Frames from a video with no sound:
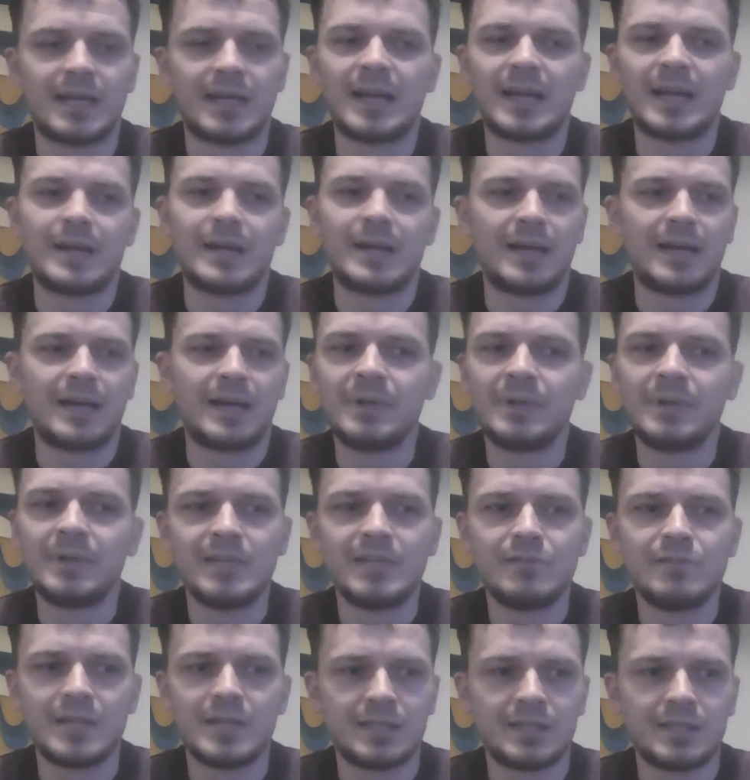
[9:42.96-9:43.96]
I
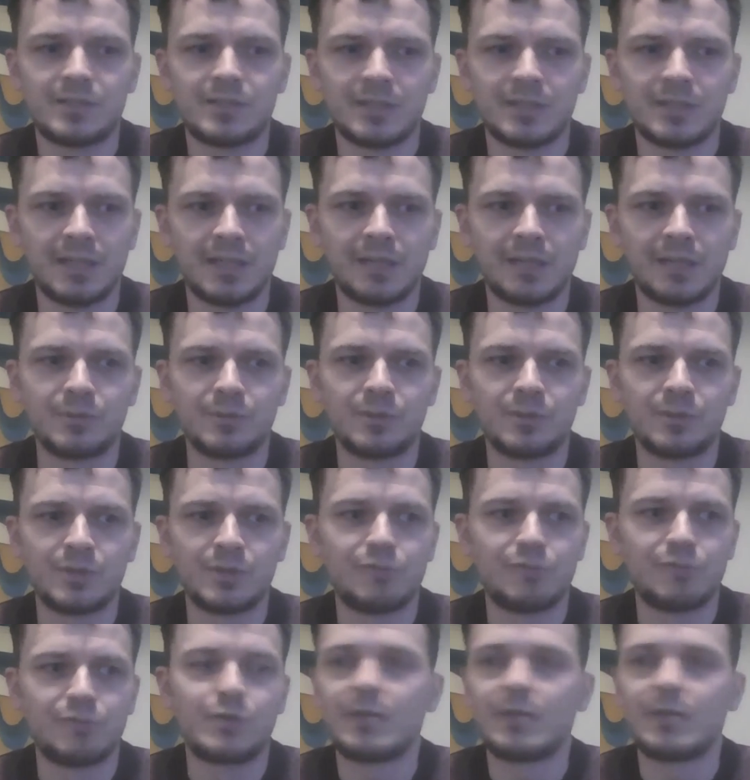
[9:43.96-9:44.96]
believe that,
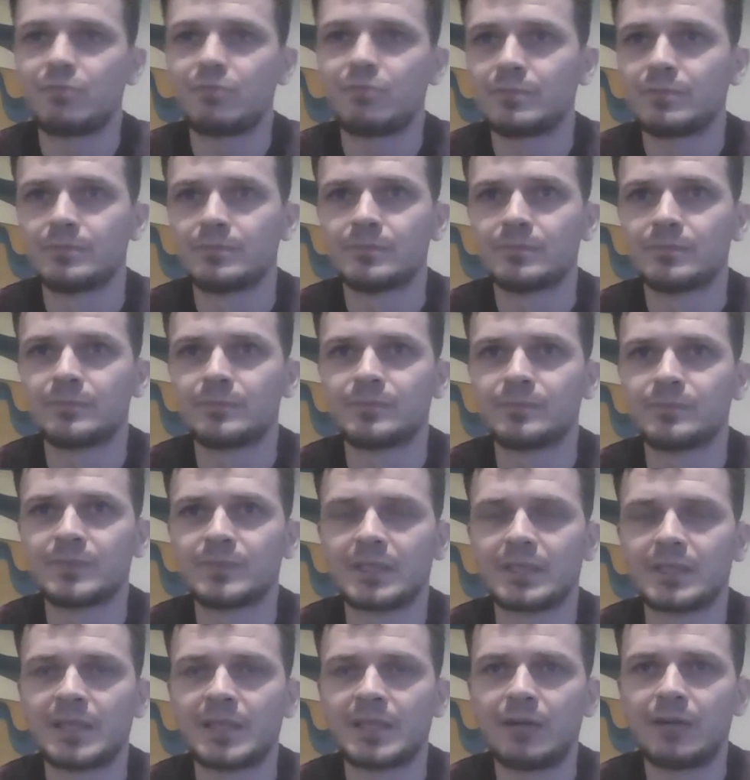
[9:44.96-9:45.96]
if you have
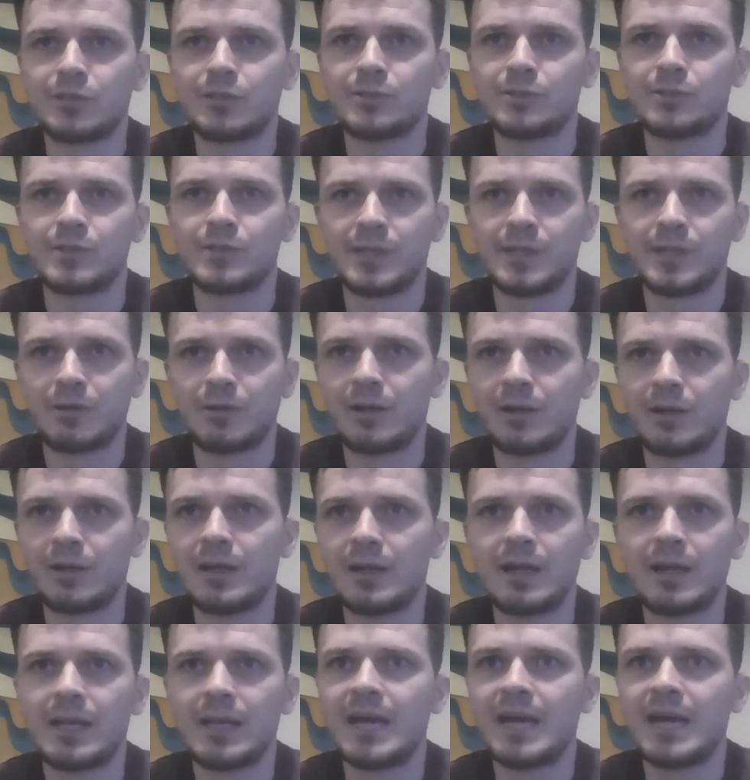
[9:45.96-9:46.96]
characters that
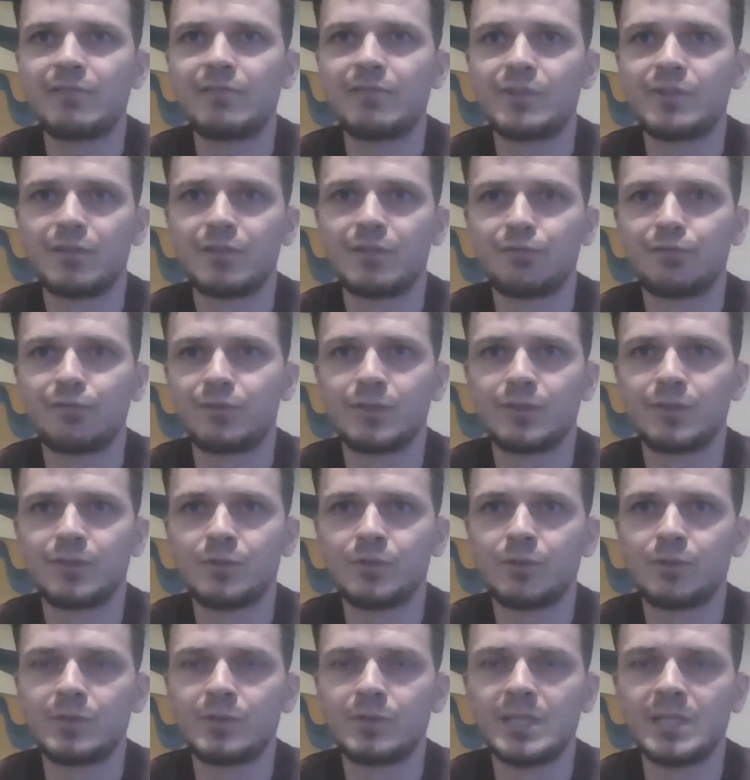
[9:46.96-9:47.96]
are alive enough, you
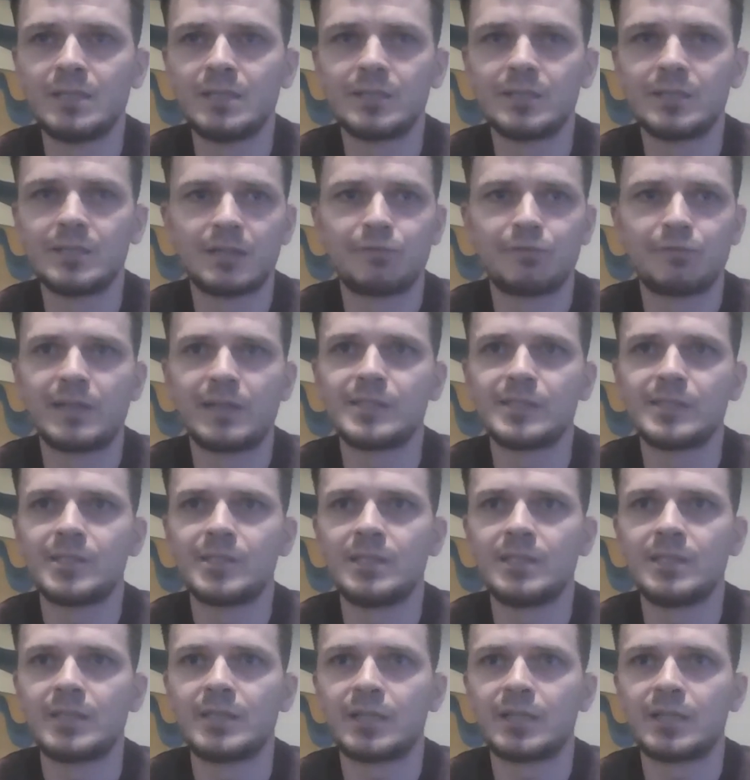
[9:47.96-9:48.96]
don't need a
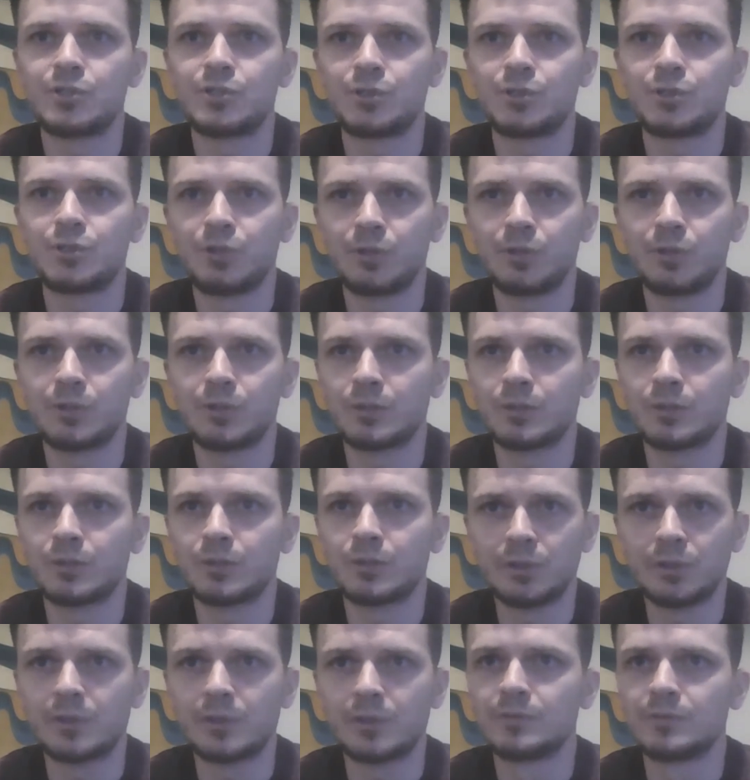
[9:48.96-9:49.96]
fancy texture
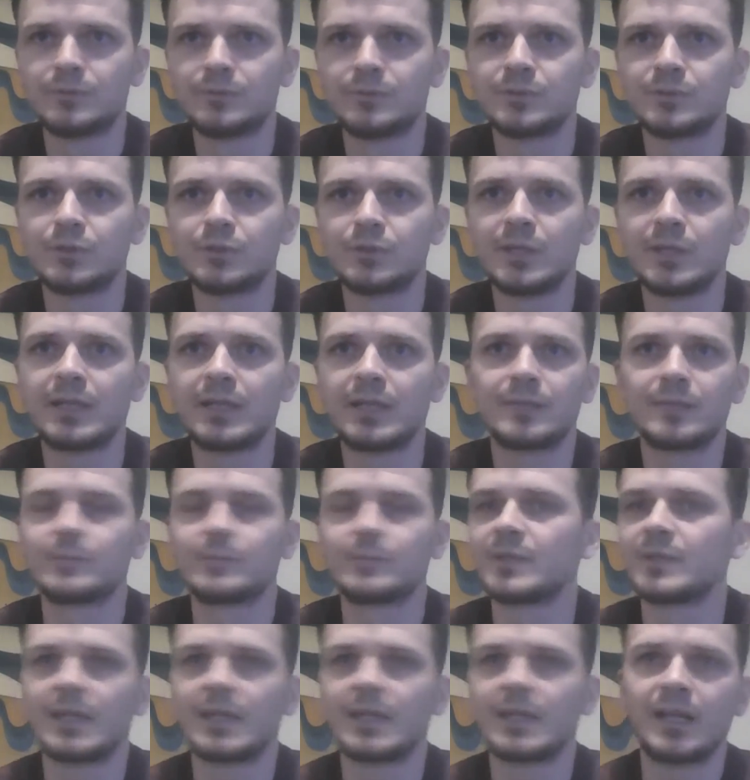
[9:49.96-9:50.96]
or
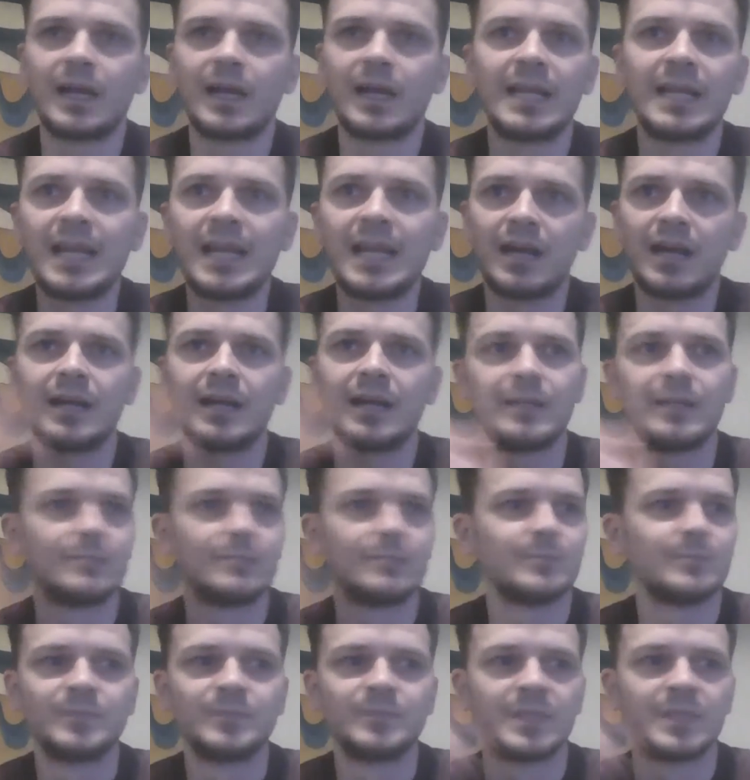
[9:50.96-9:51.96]

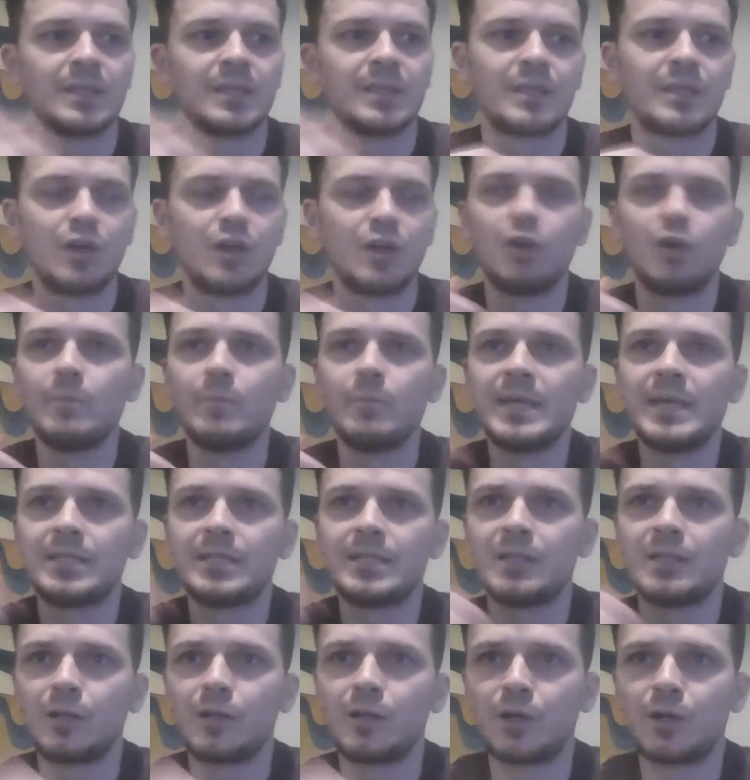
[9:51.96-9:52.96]
I
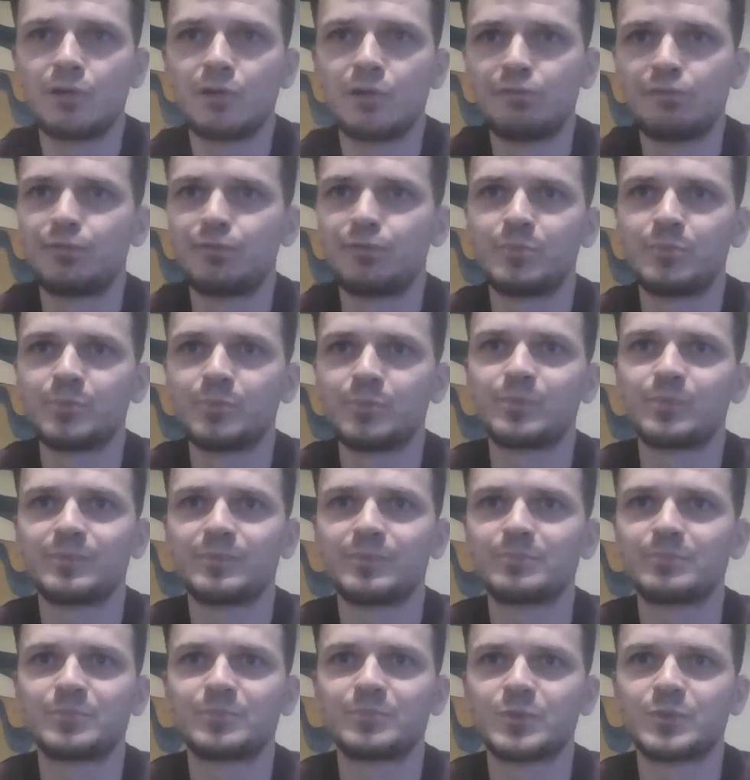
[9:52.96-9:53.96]
omitted a lot of
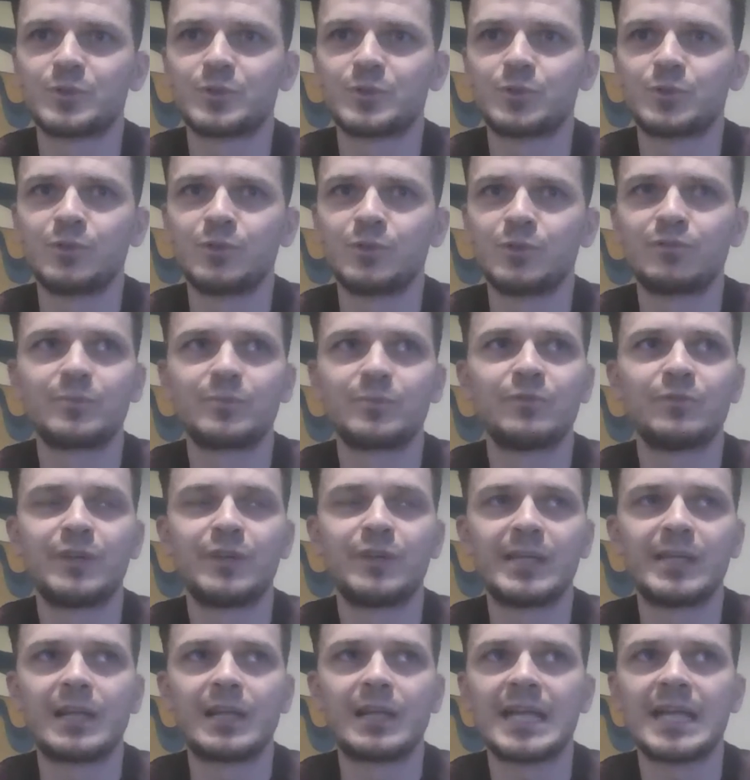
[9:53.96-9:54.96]
sort of
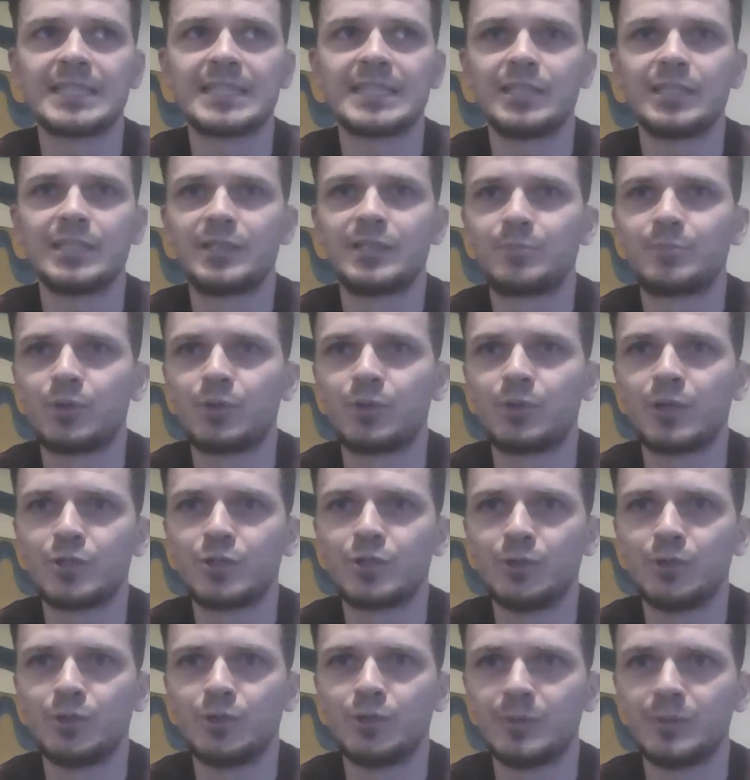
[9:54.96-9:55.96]
very classic
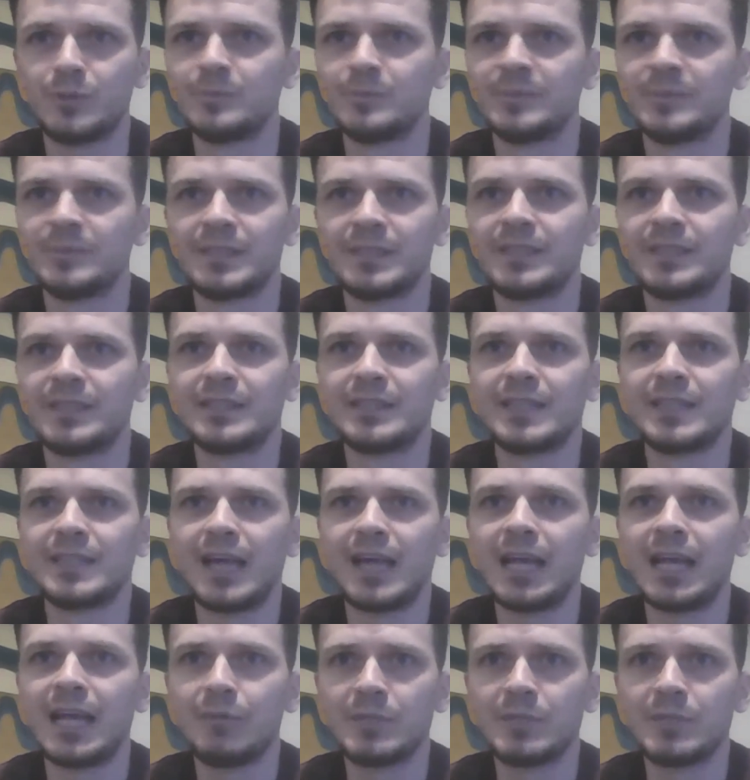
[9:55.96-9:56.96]
production
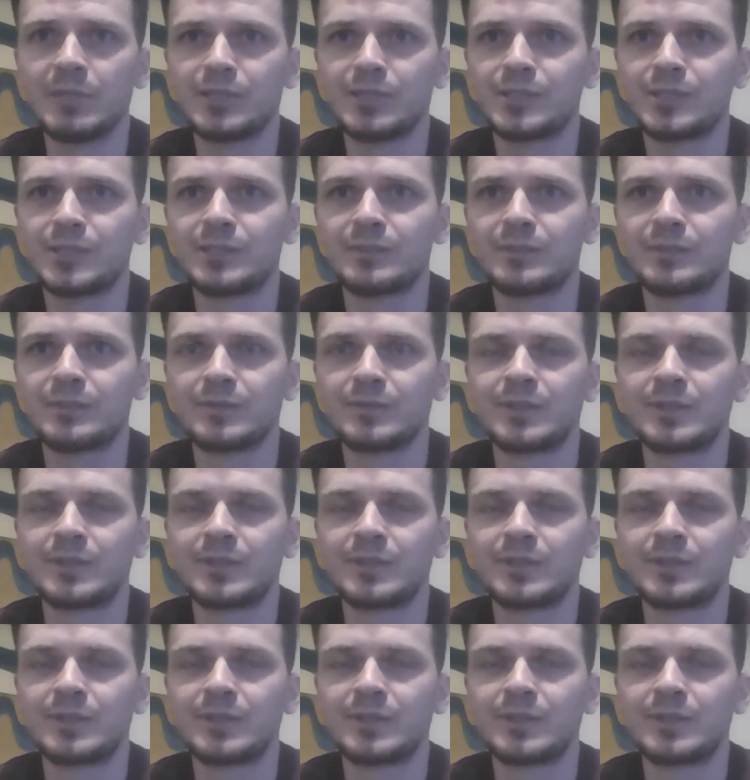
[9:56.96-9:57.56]
elements